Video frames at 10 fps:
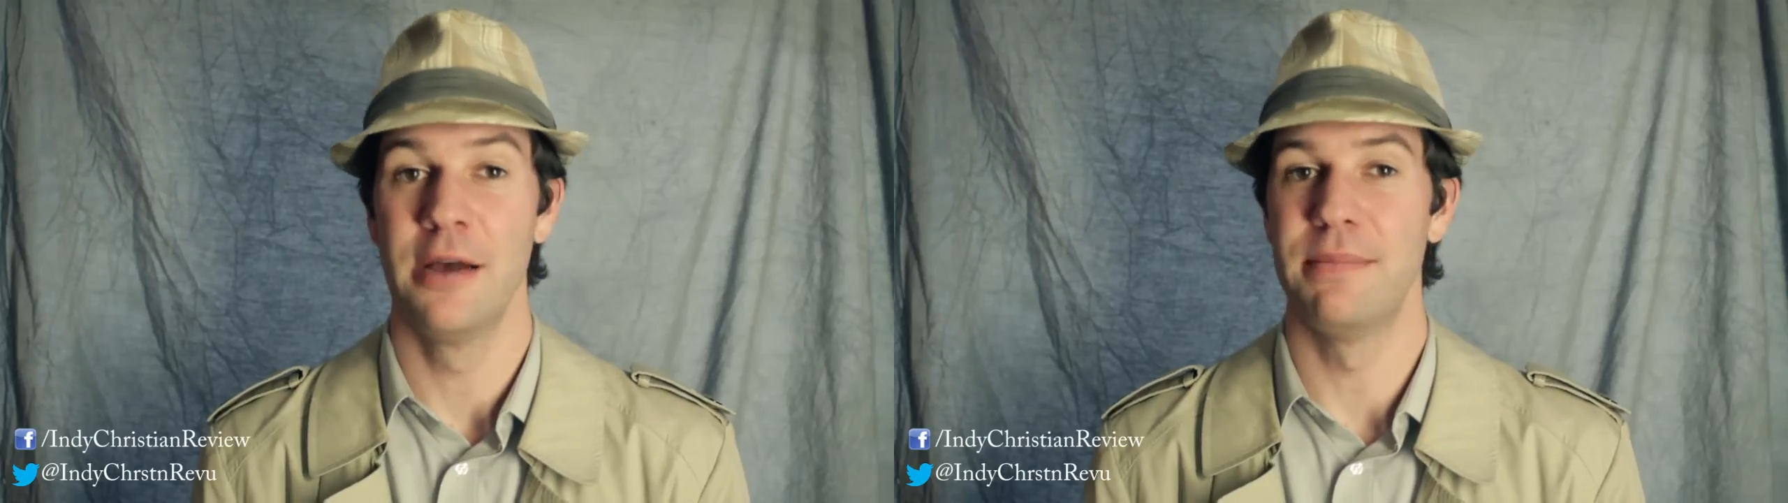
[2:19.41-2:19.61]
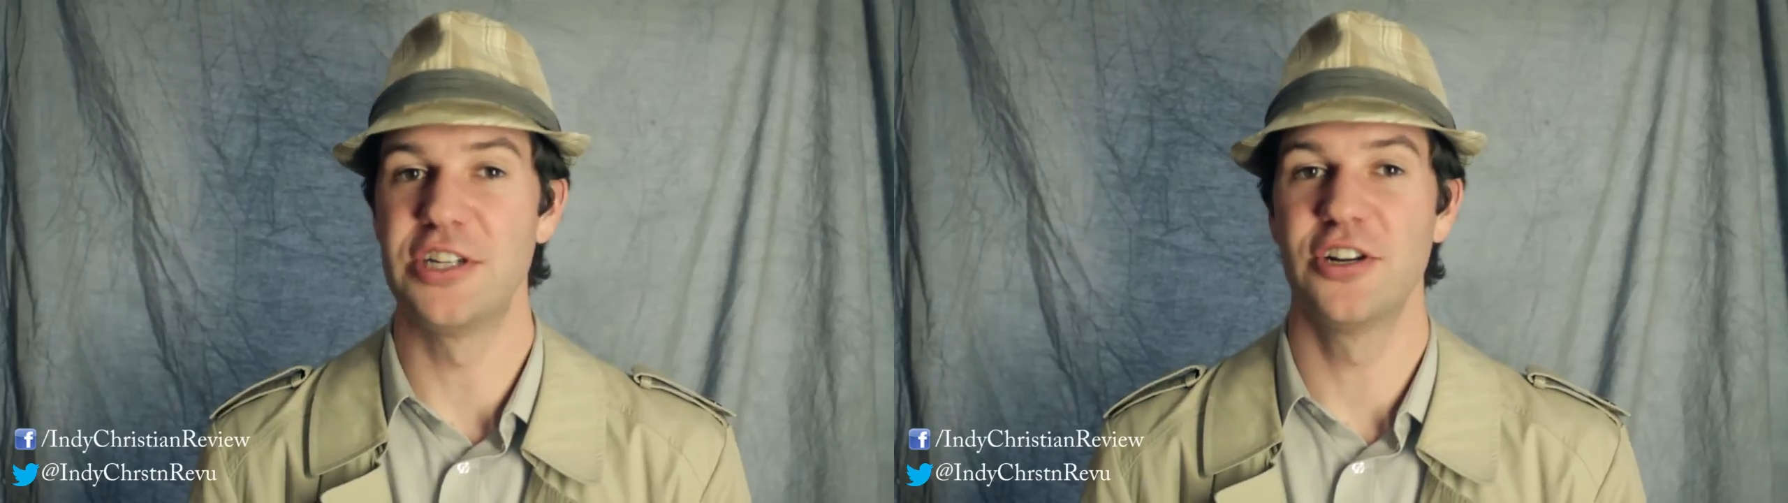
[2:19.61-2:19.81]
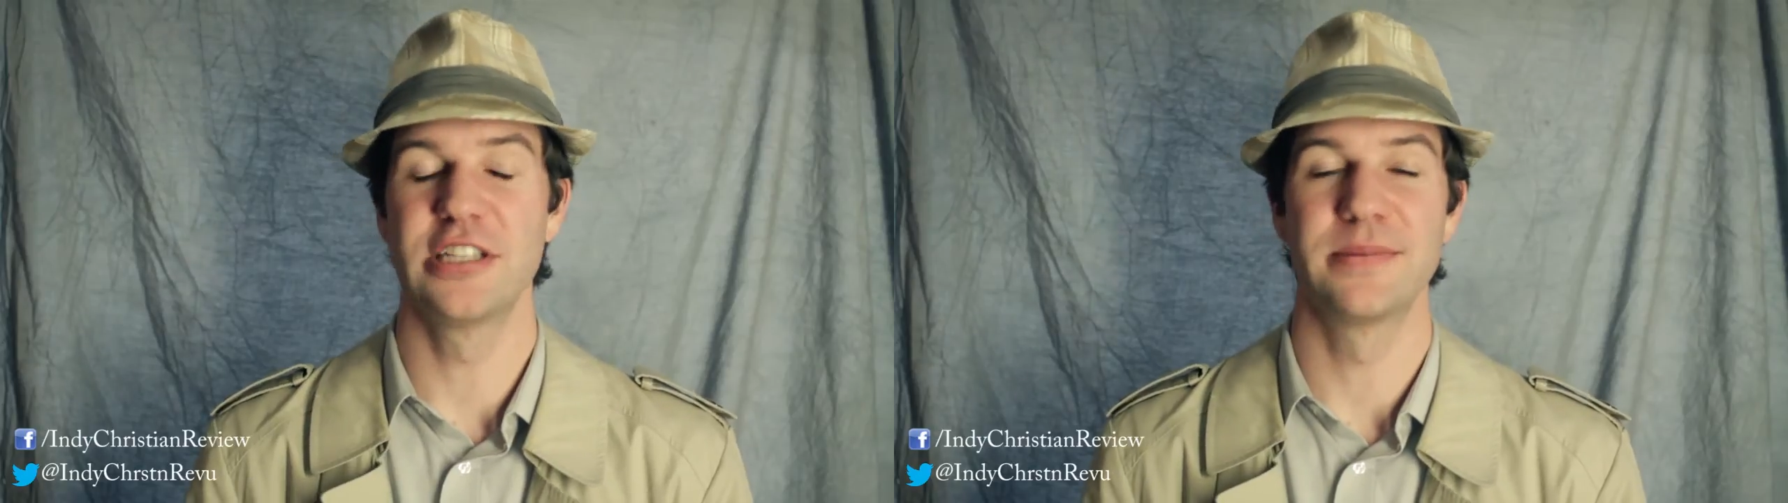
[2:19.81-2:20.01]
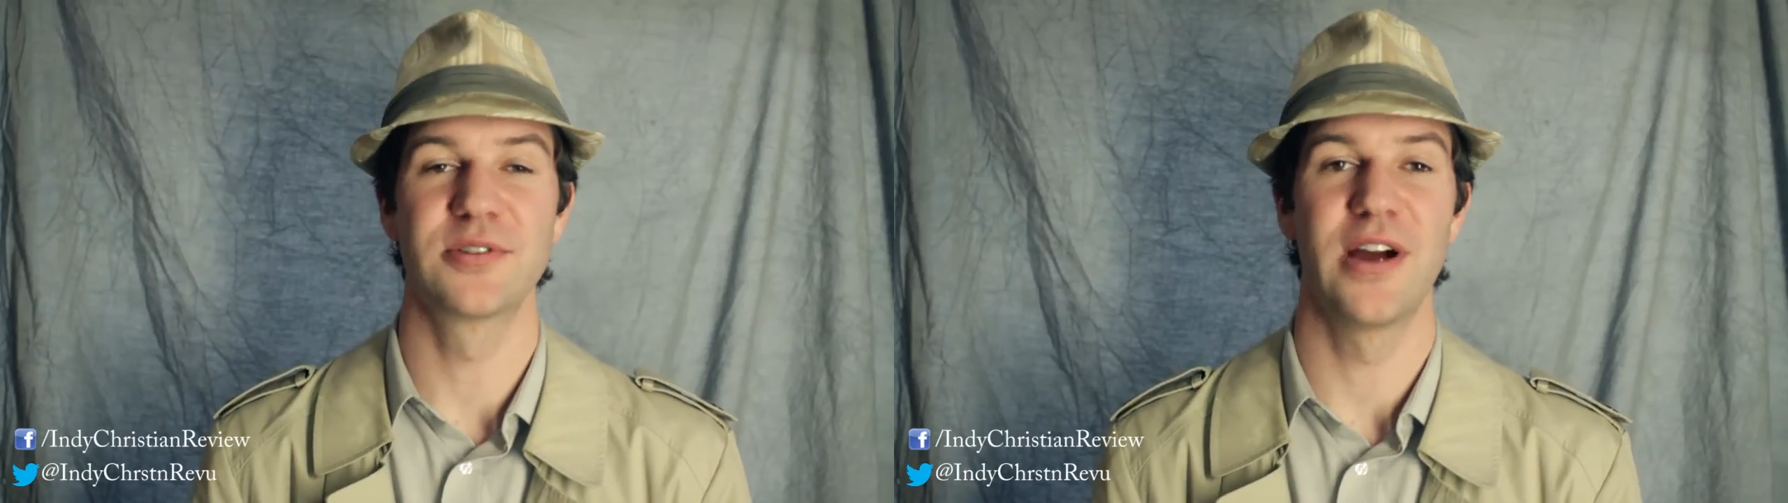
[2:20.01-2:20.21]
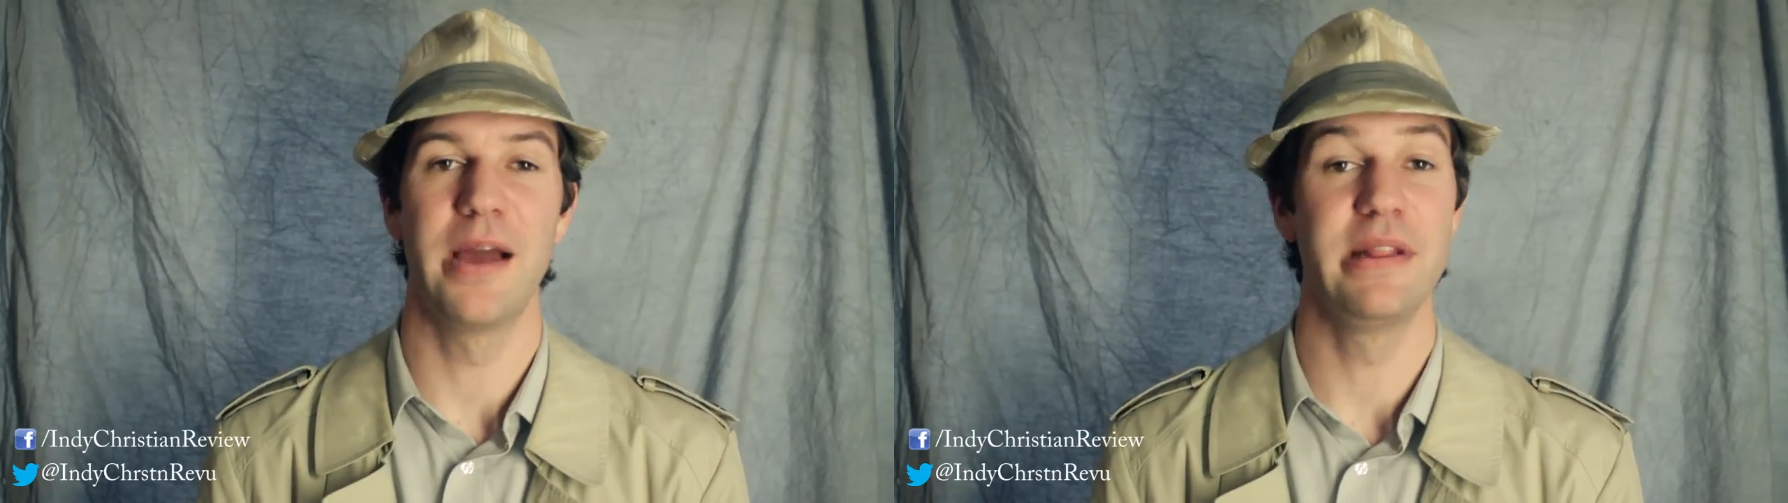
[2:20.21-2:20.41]
Be sure to
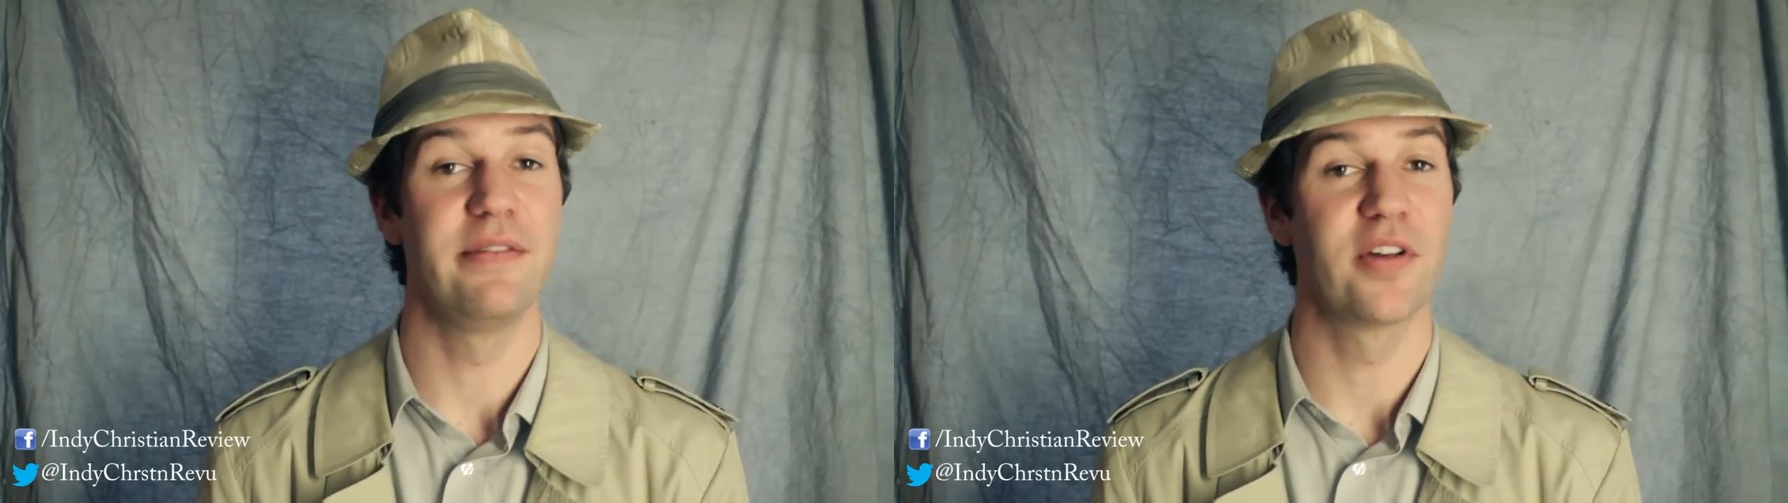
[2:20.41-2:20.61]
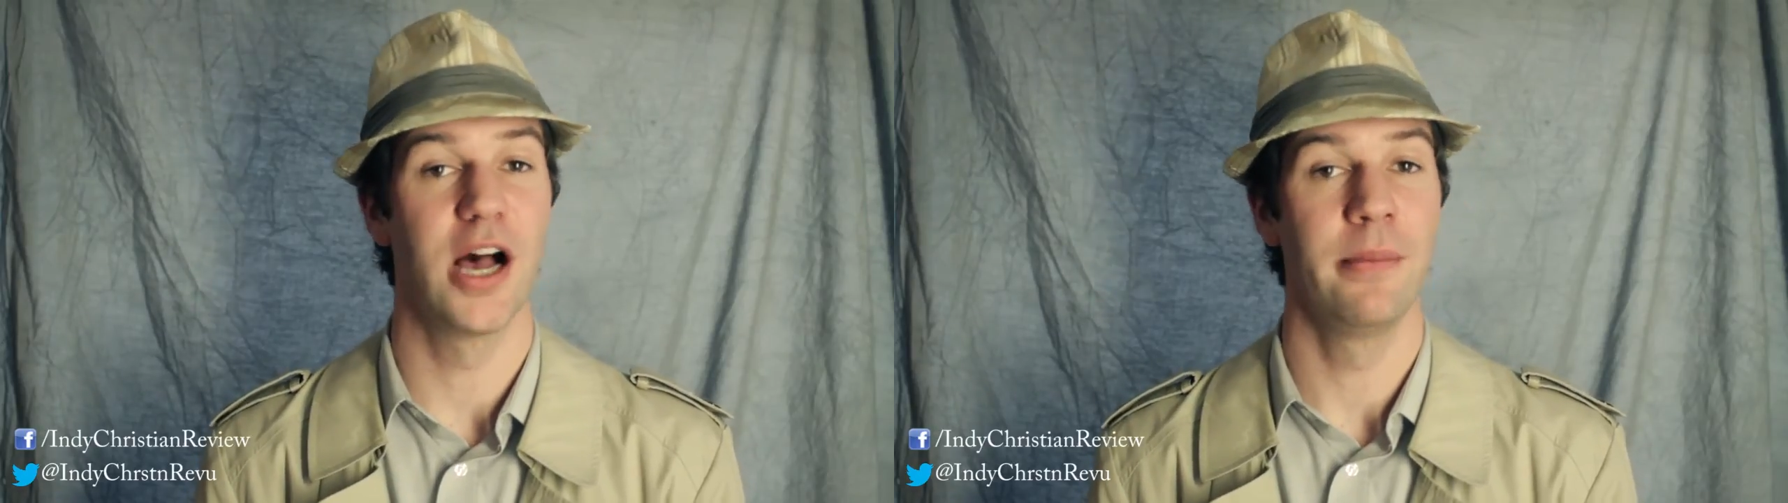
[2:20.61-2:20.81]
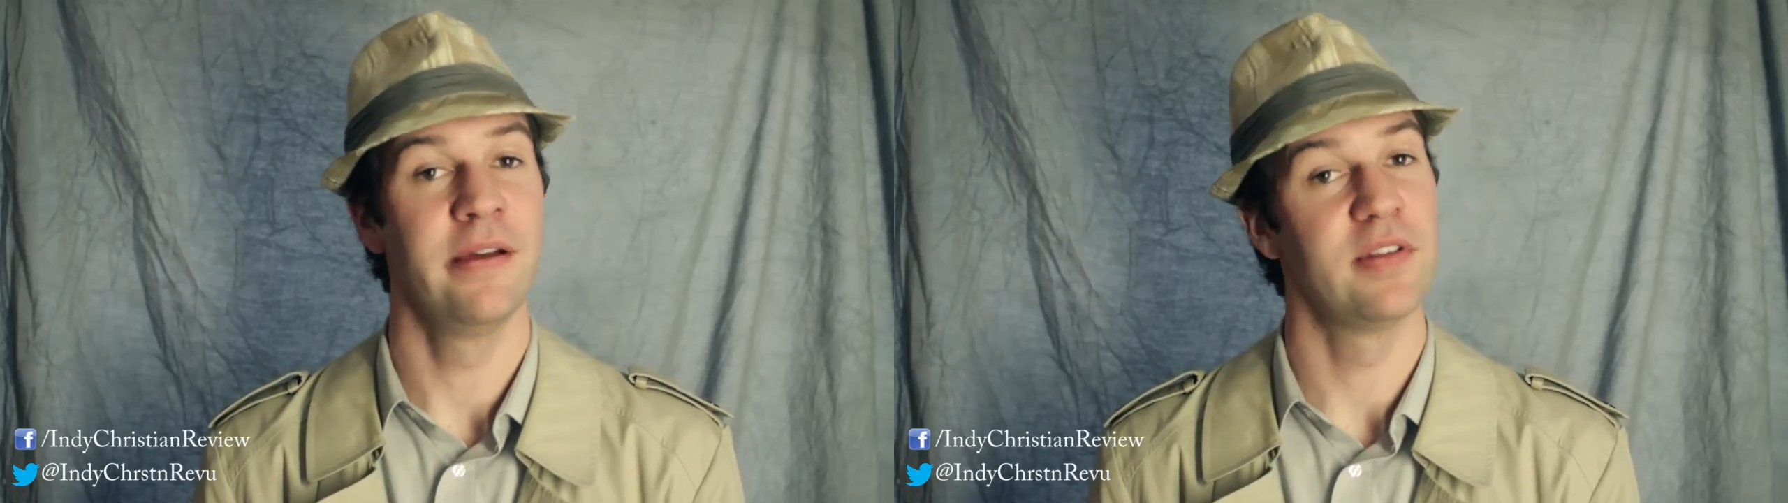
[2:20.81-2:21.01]
subscribe and leave a comment